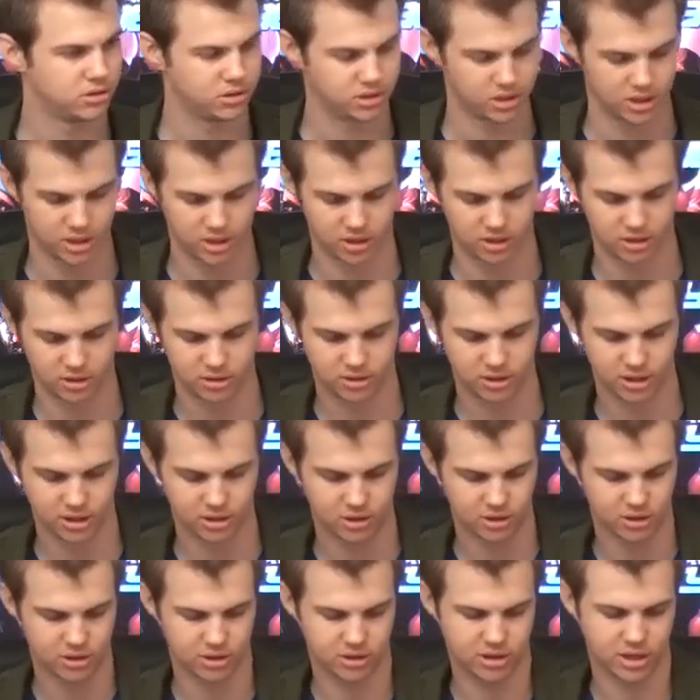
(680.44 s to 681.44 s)
Yeah,
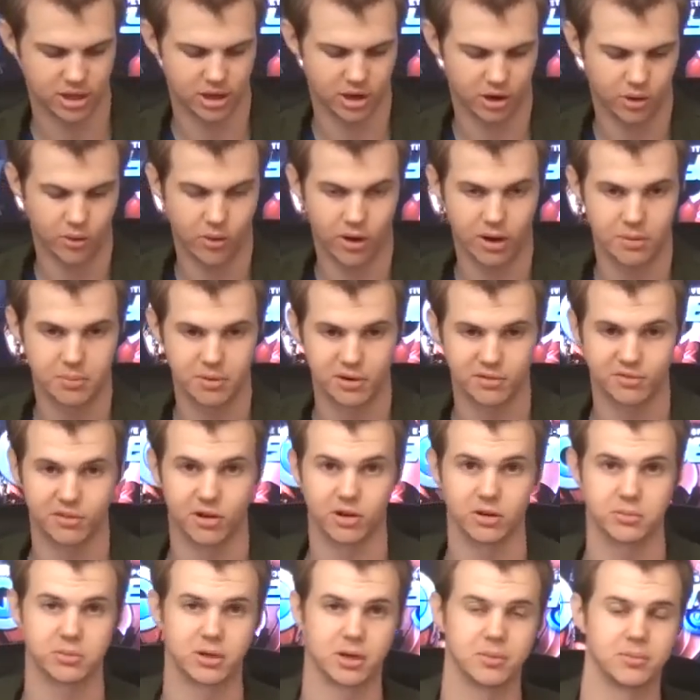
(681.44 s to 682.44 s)
they got quite a bit of
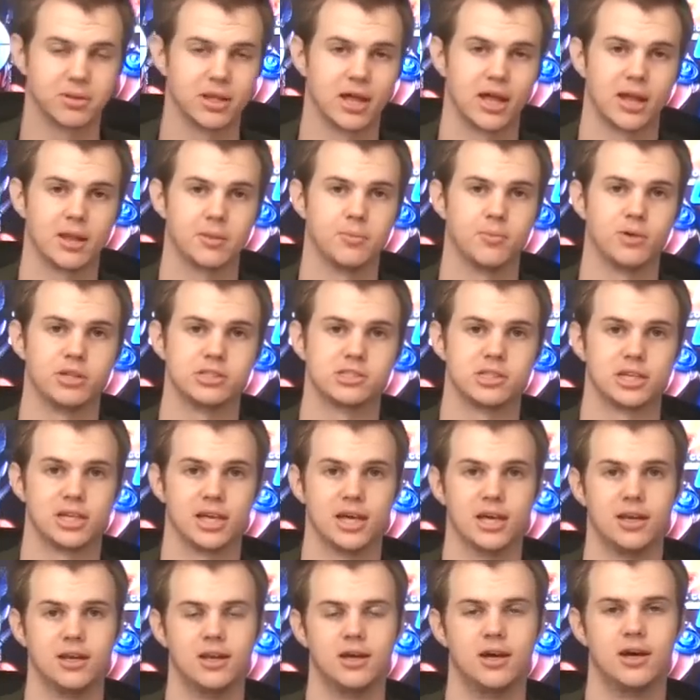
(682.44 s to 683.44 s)
volume coming out of them once
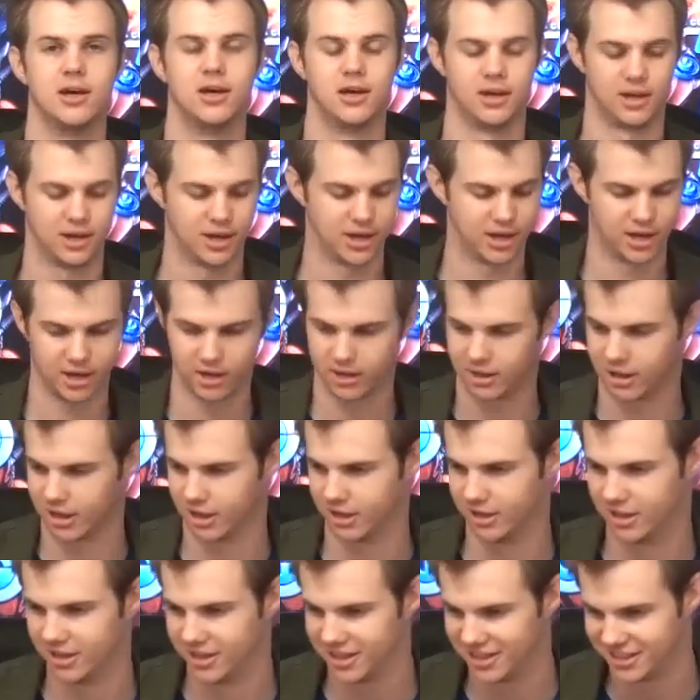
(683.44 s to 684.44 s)
again.
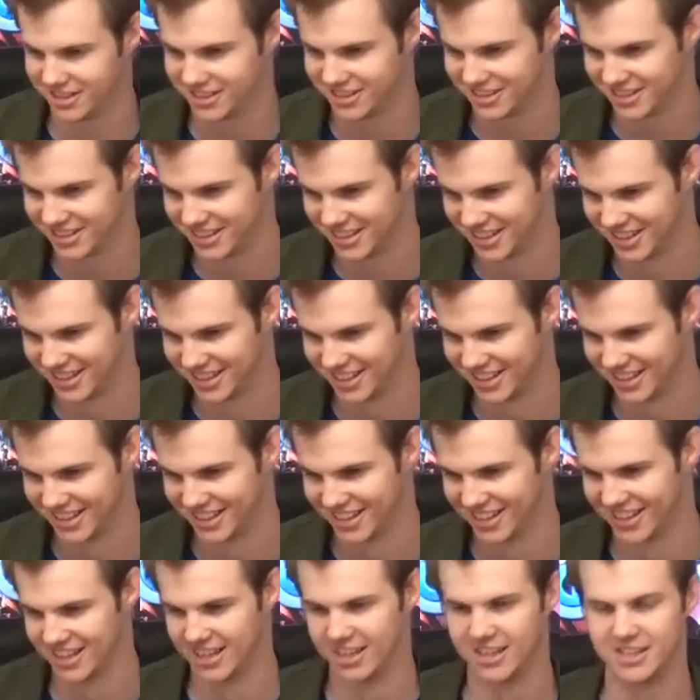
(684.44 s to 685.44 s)

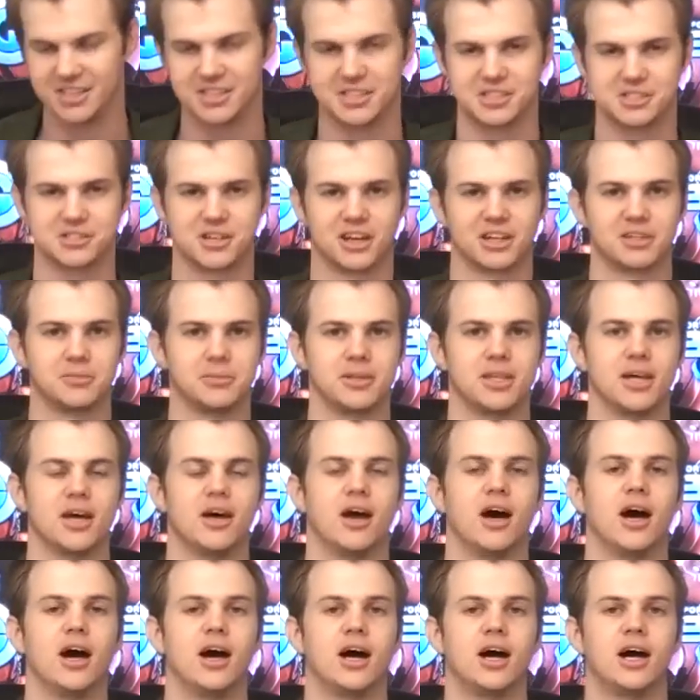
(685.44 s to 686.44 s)
It's distracting me
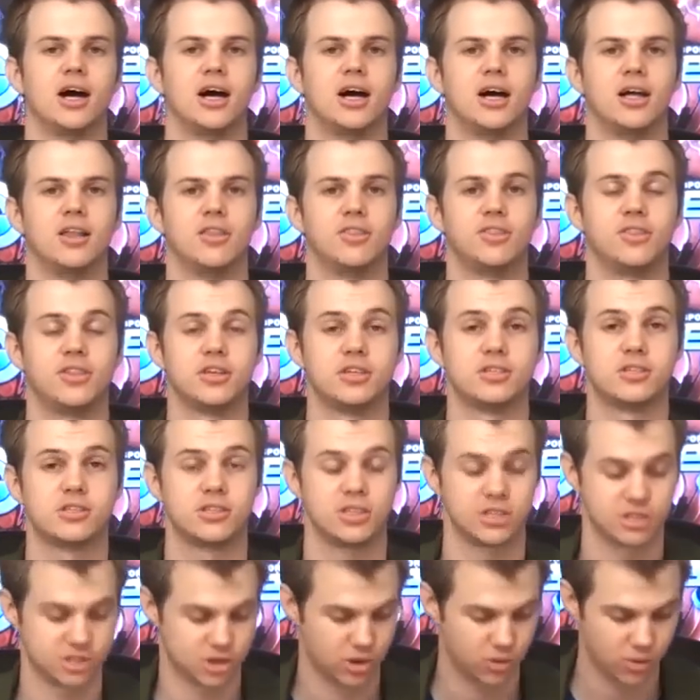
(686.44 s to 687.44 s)
there.
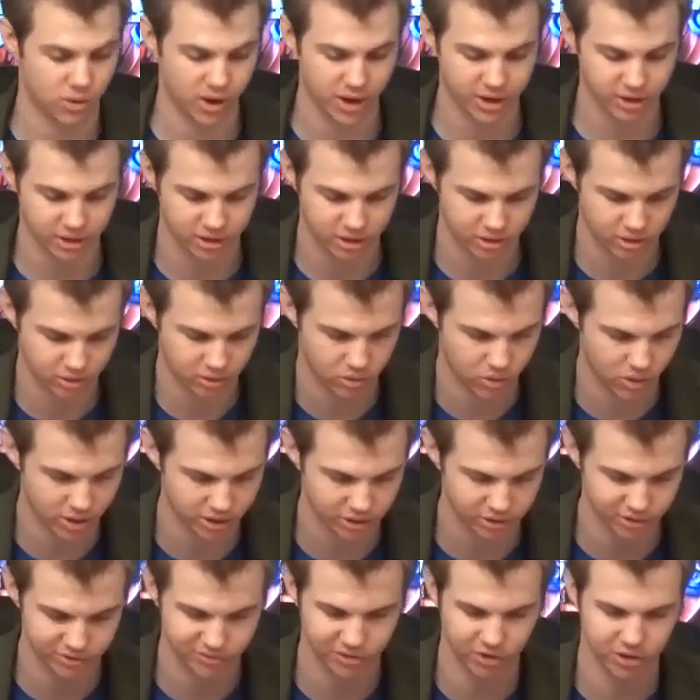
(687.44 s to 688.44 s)
These are quite a
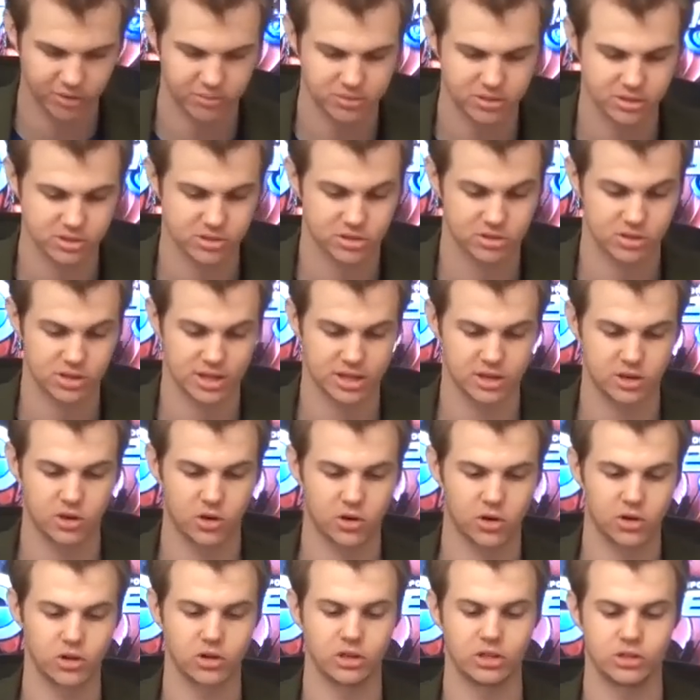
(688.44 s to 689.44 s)
good volume. So
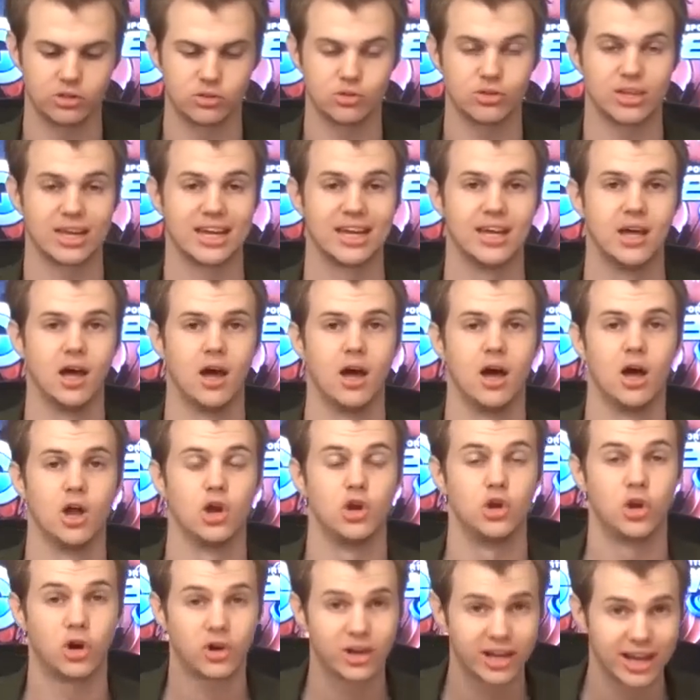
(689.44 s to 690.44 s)
not only do they
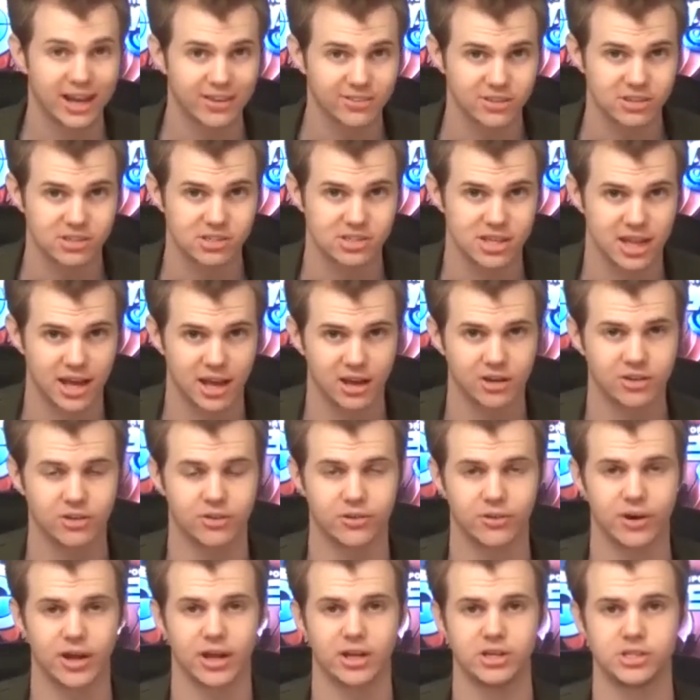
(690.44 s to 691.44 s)
knock out the sound
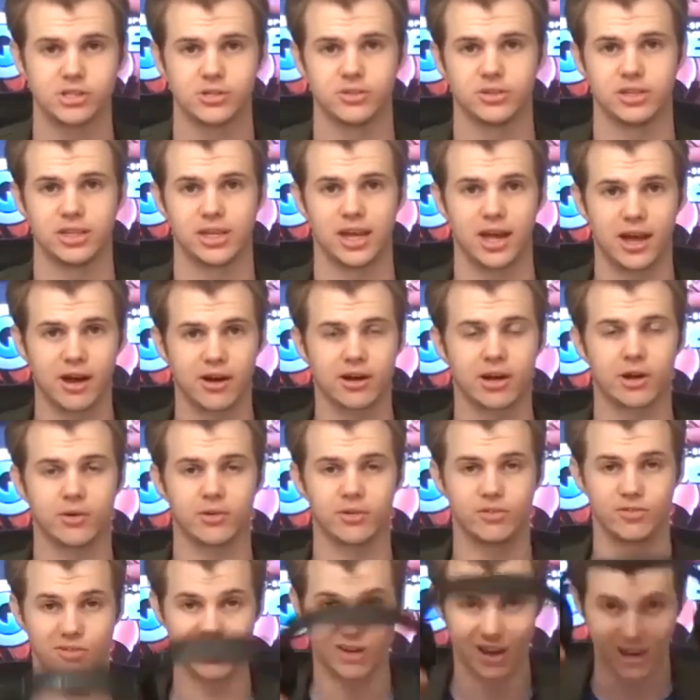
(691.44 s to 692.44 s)
around you in the area
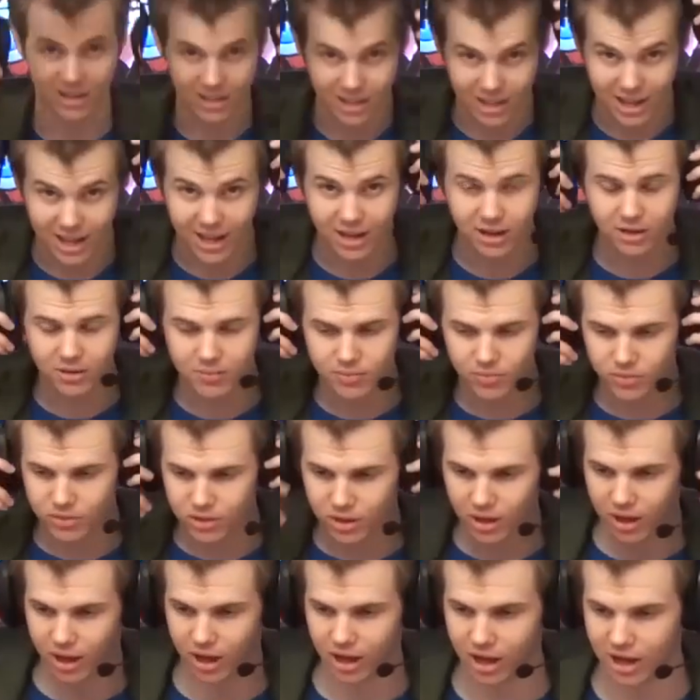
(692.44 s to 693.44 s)
where you're at a LAN.
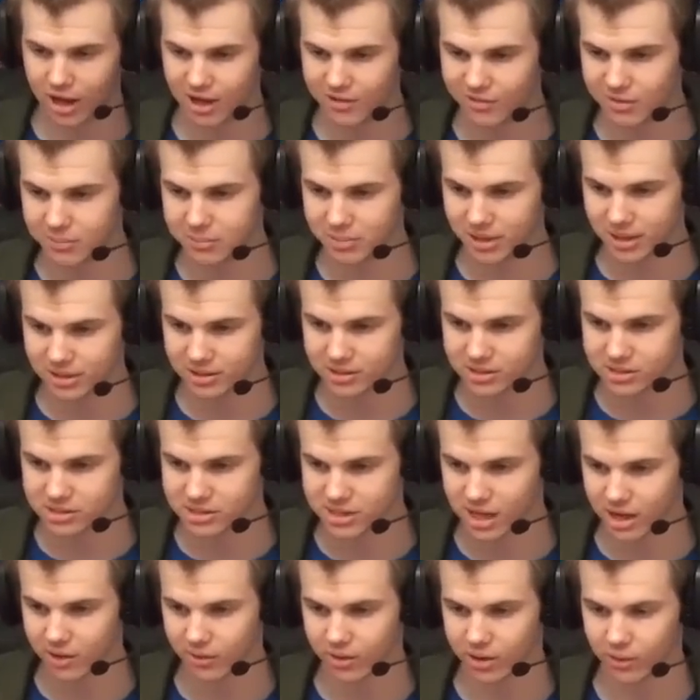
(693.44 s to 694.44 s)
If I plug this
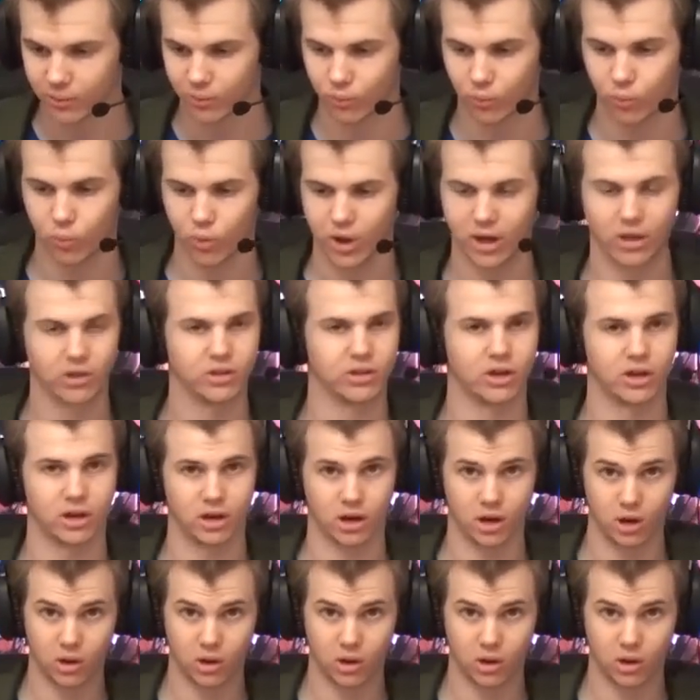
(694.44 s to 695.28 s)
now, I will not.